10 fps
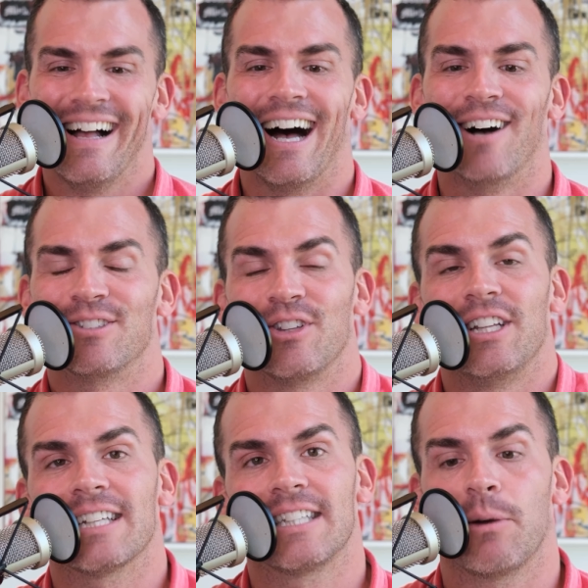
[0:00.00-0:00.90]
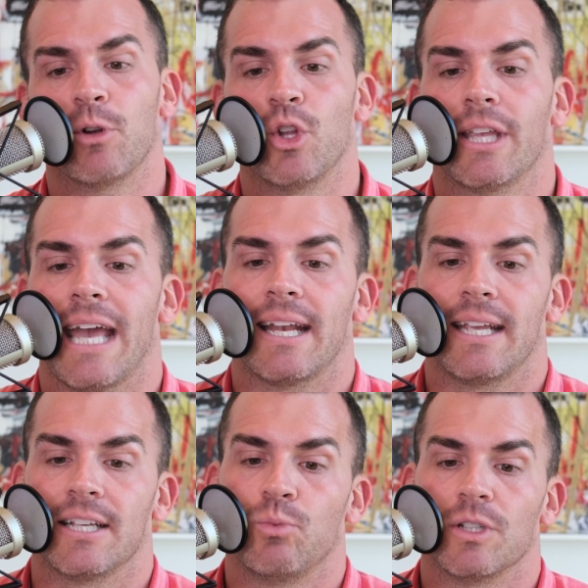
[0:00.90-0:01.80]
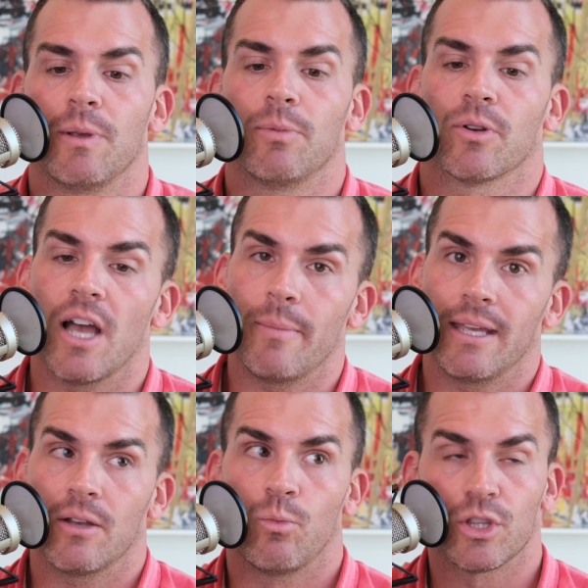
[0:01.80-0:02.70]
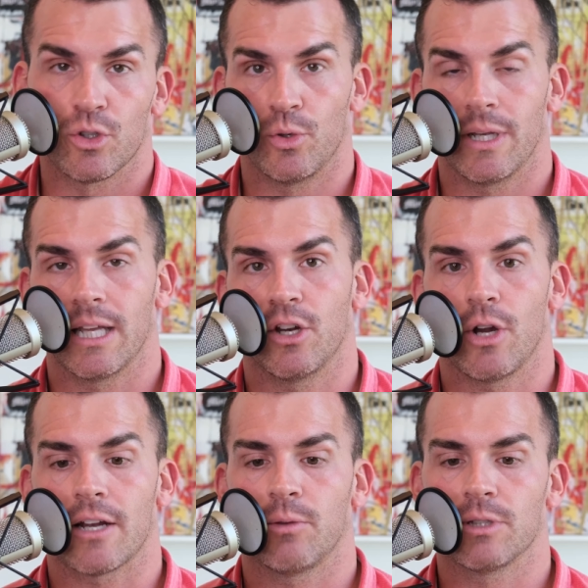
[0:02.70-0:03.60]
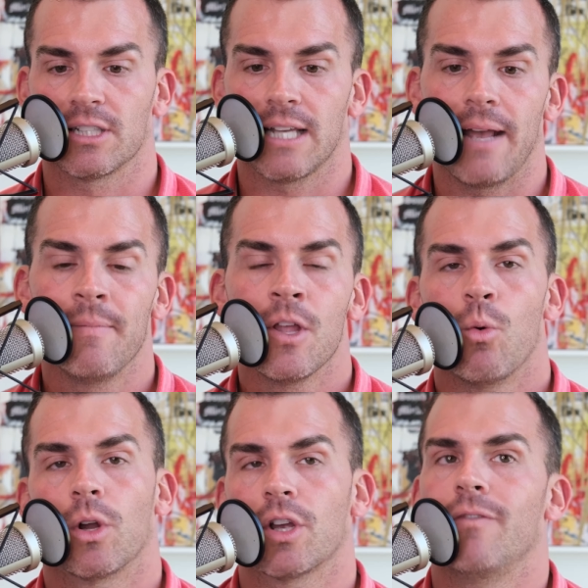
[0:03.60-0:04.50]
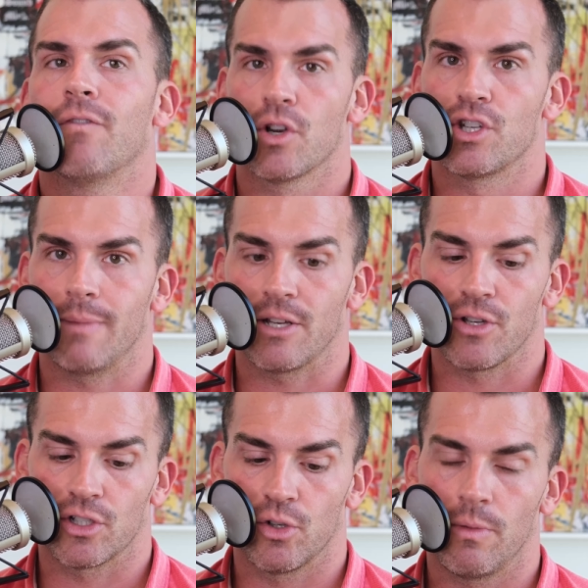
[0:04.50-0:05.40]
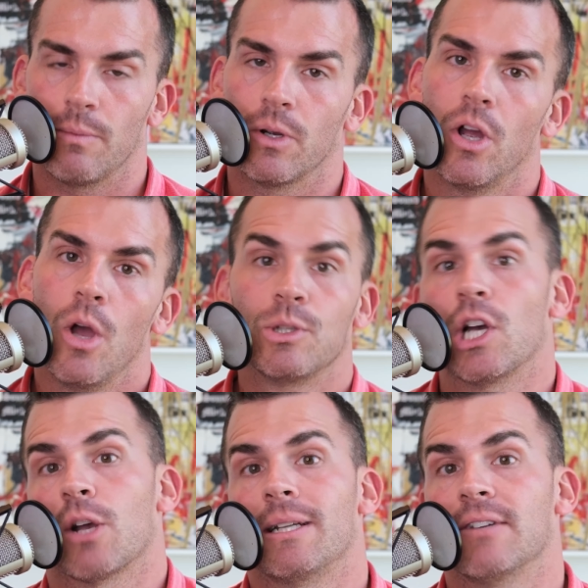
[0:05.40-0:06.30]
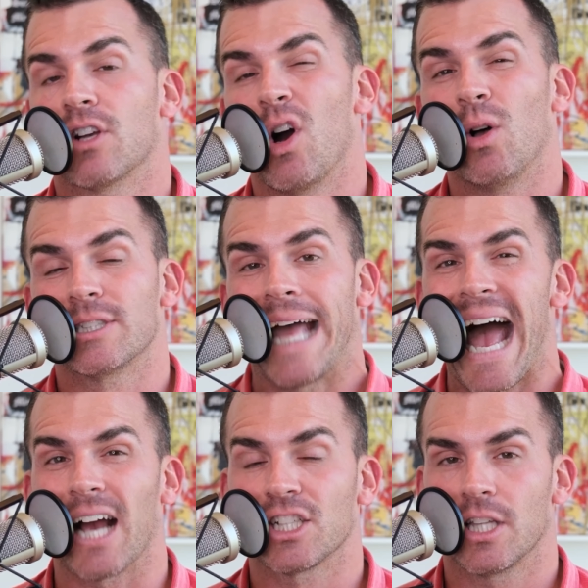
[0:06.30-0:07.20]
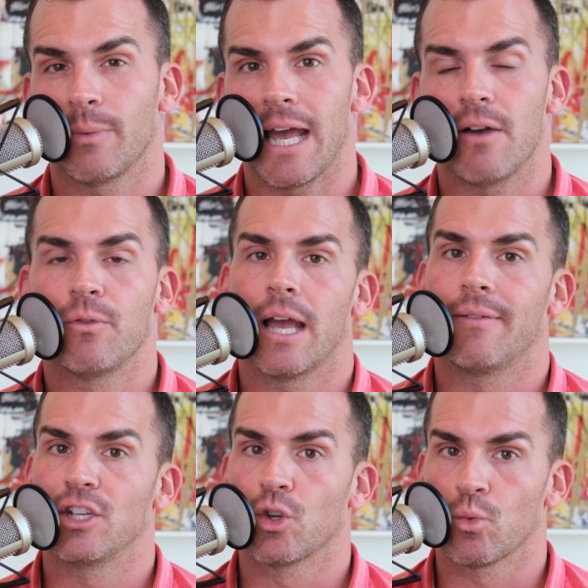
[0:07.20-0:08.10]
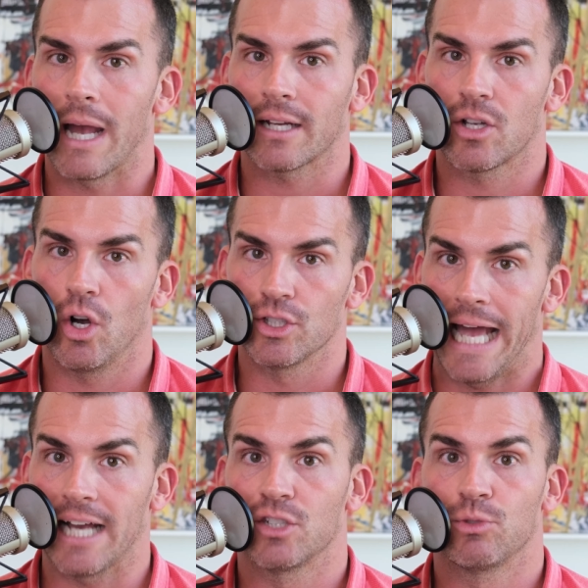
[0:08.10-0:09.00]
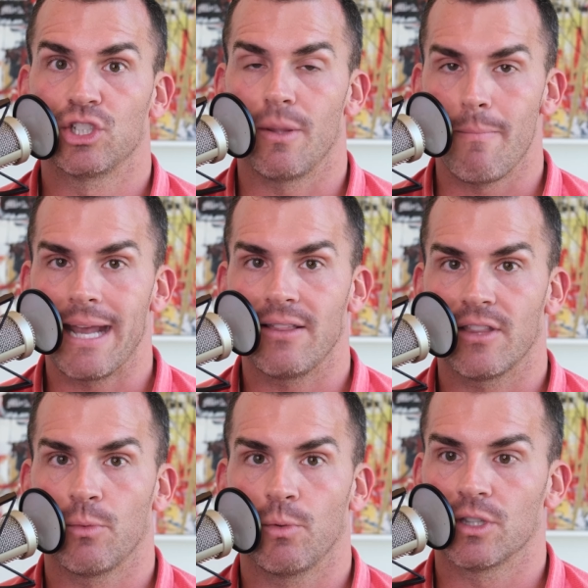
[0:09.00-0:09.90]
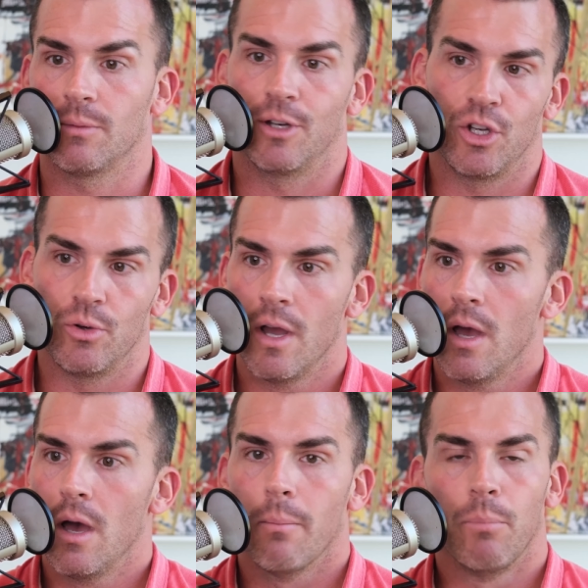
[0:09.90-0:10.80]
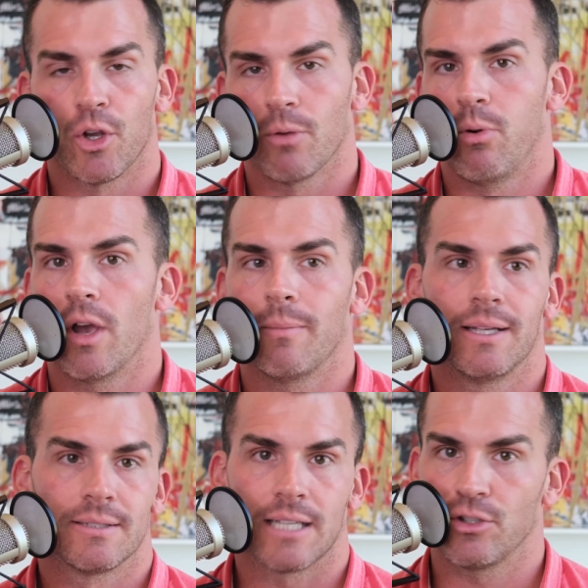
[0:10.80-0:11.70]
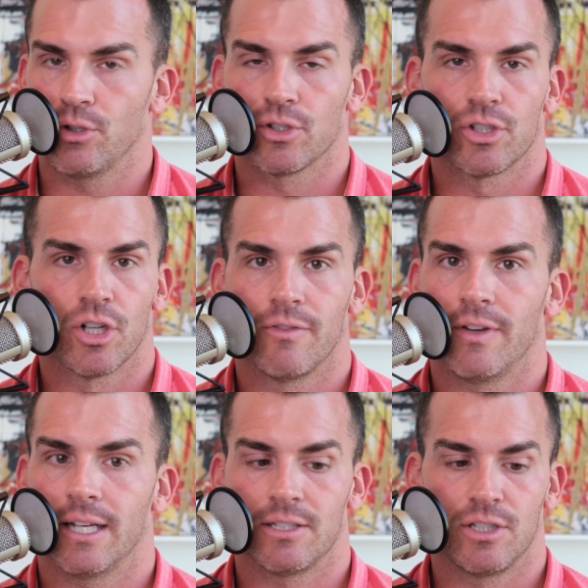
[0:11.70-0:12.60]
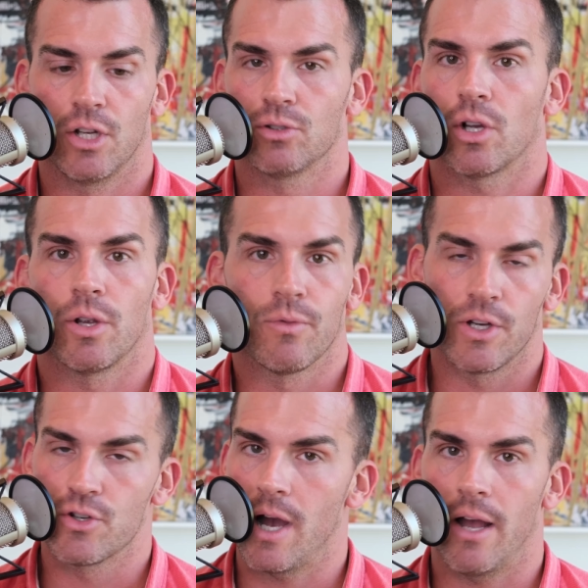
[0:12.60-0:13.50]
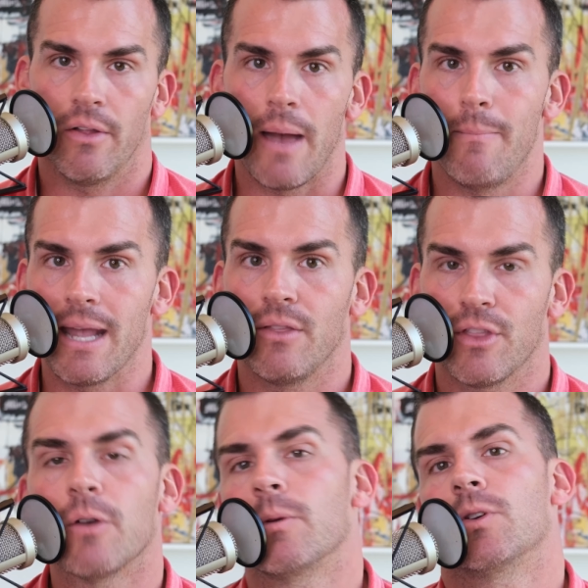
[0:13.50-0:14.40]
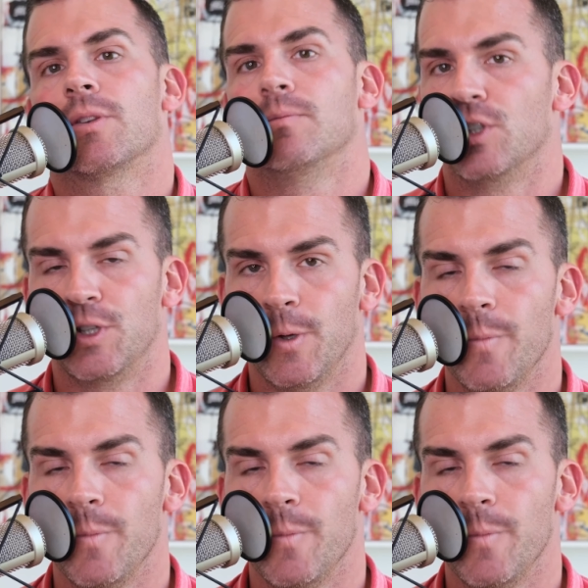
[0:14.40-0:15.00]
So the next thing I want to look at is once people are coming, what they're doing and interacting with the site, what are conversion metrics? So remember, we talk about different calls to action that we have. We have a direct call to action, which is the main thing we want them to do. Book your appointment, schedule your service, start your free trial, that main thing we want them to do.